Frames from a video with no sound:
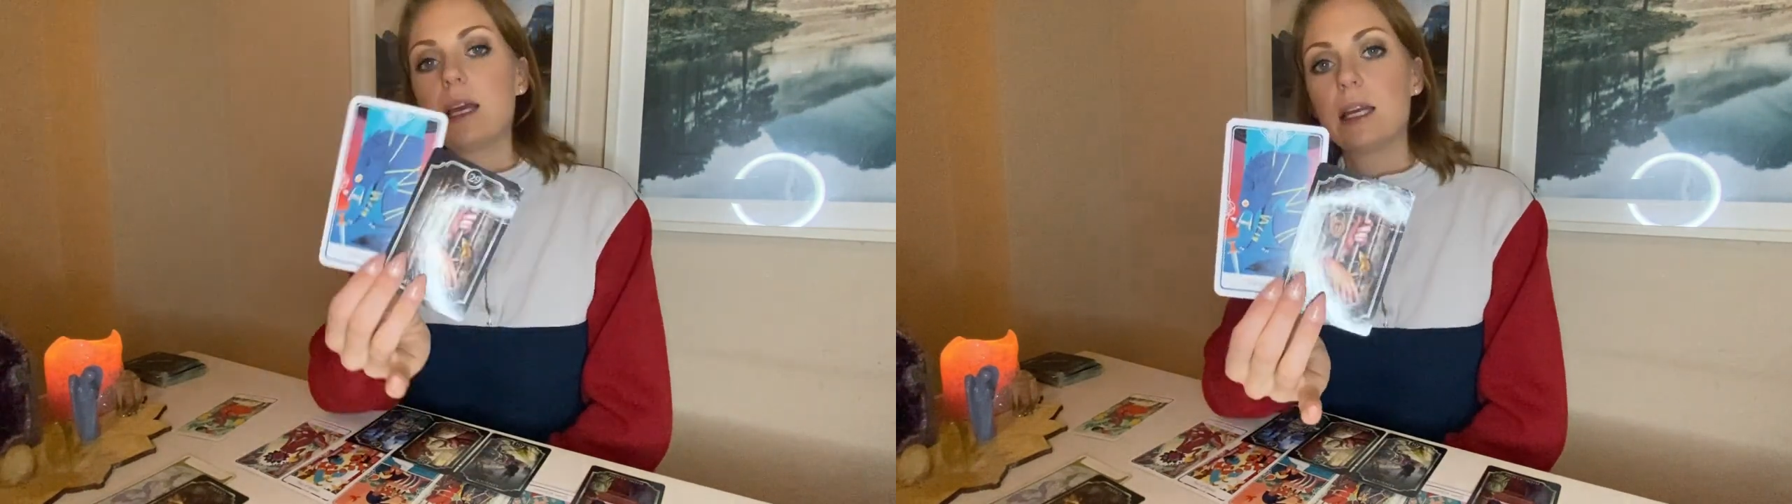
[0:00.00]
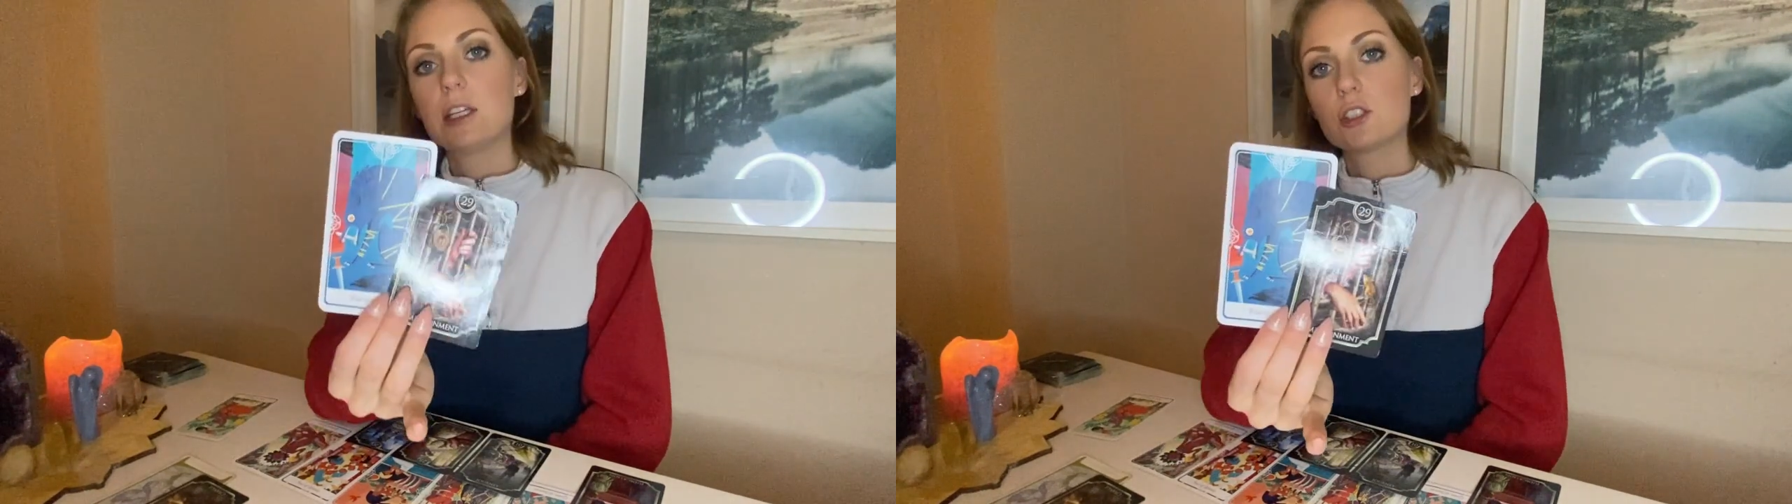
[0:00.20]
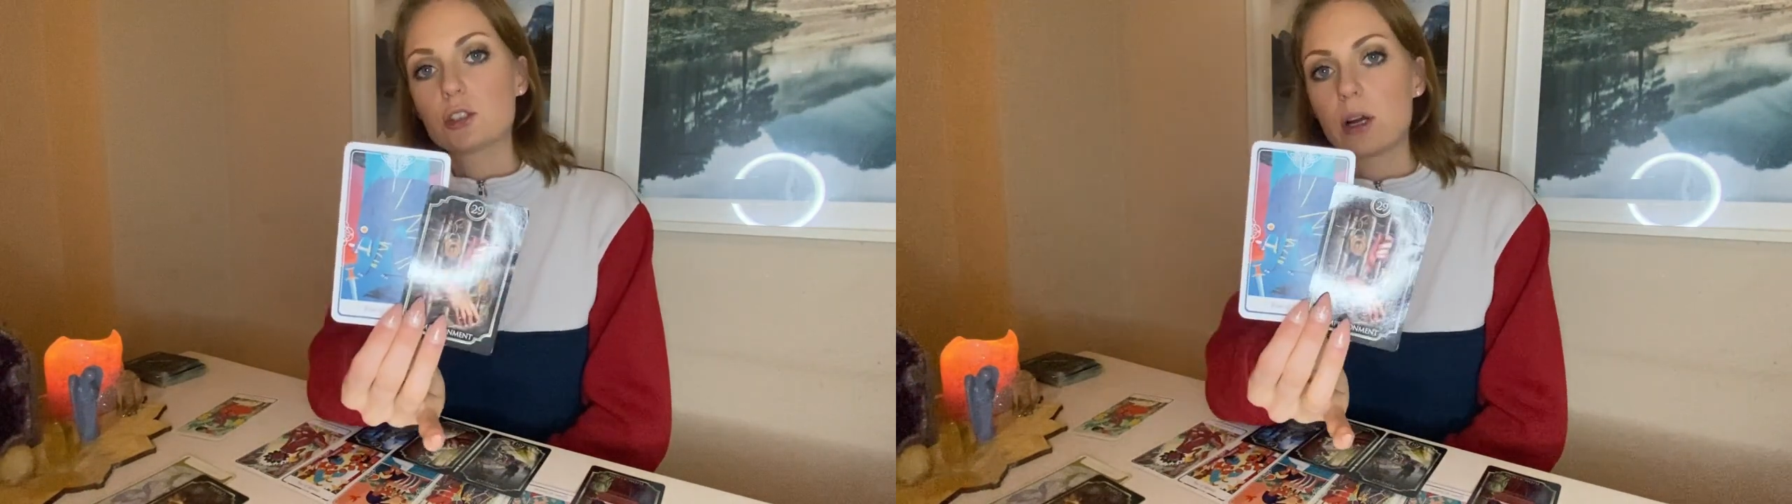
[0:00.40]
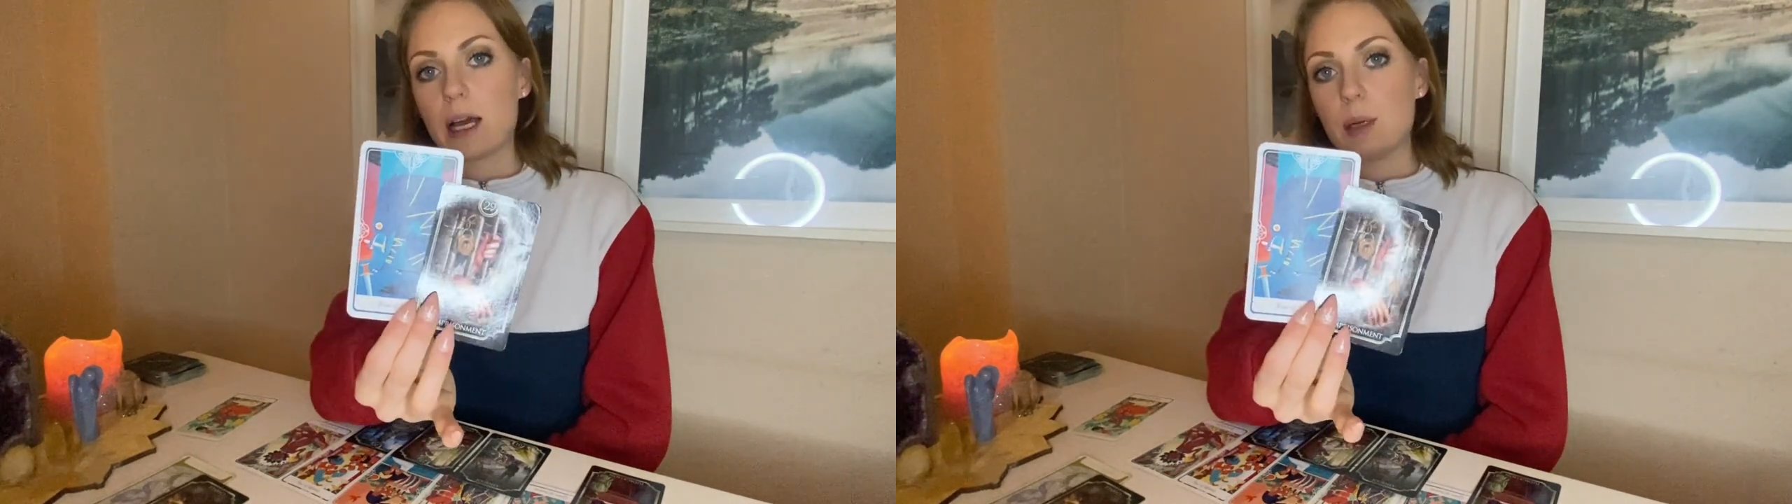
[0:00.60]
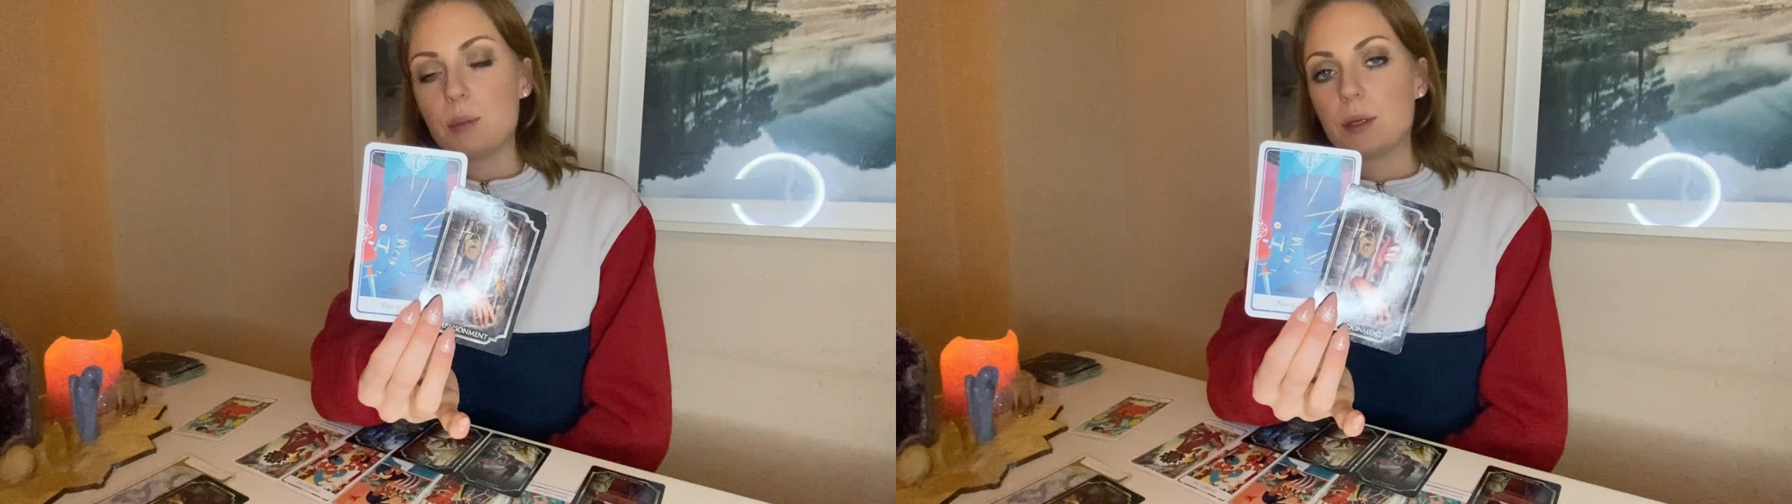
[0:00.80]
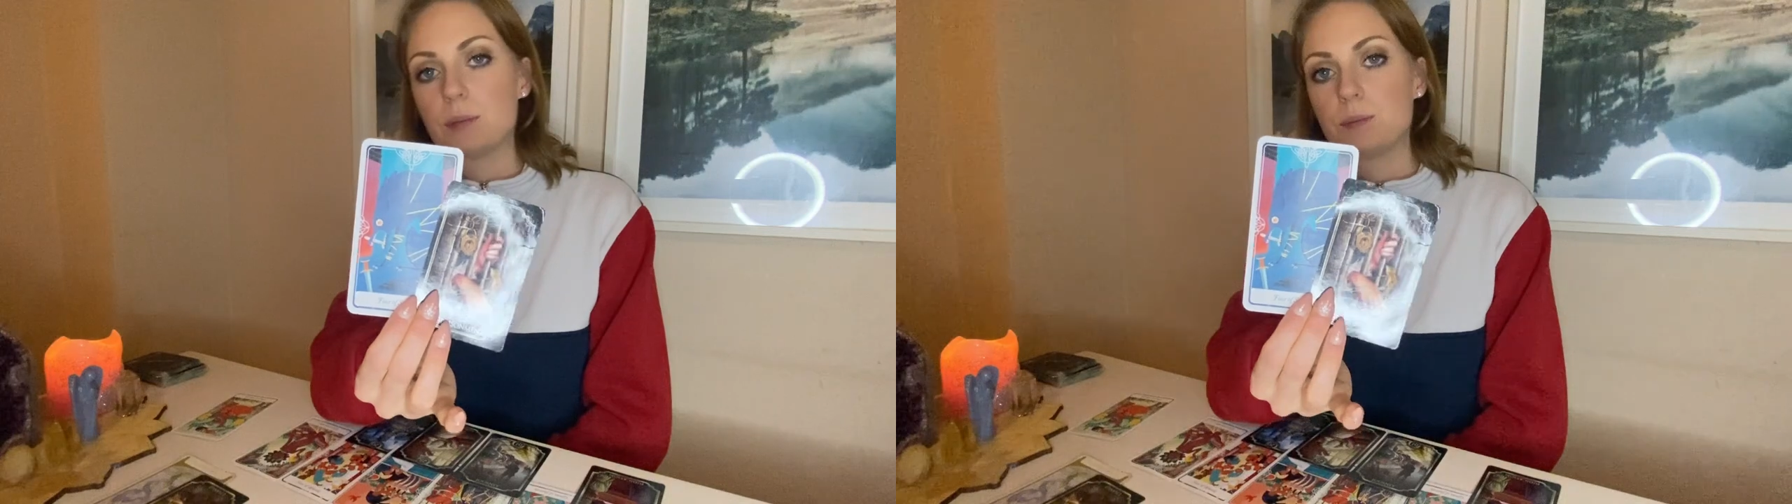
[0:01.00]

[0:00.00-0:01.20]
in a trap